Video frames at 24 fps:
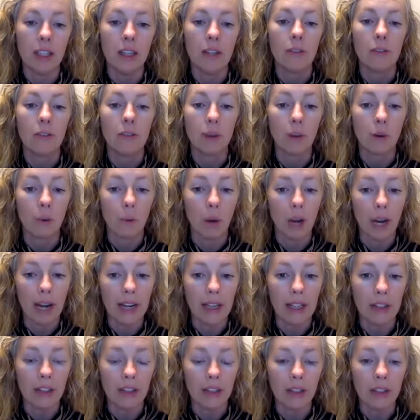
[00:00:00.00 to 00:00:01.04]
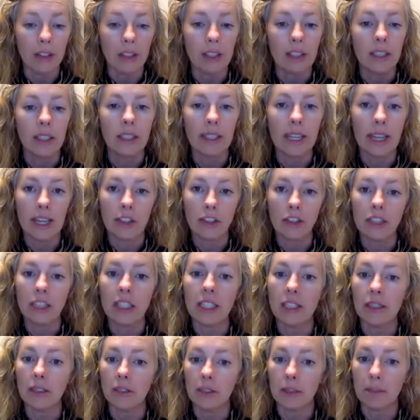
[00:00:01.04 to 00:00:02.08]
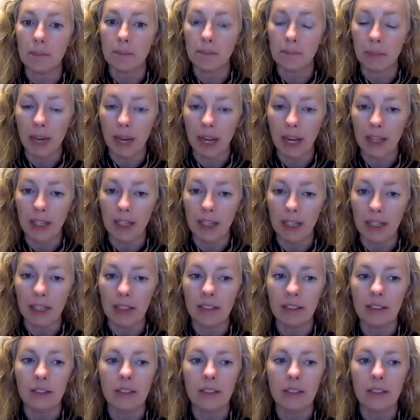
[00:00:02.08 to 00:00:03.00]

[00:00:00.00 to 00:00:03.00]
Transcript: for a while can actually heal the body,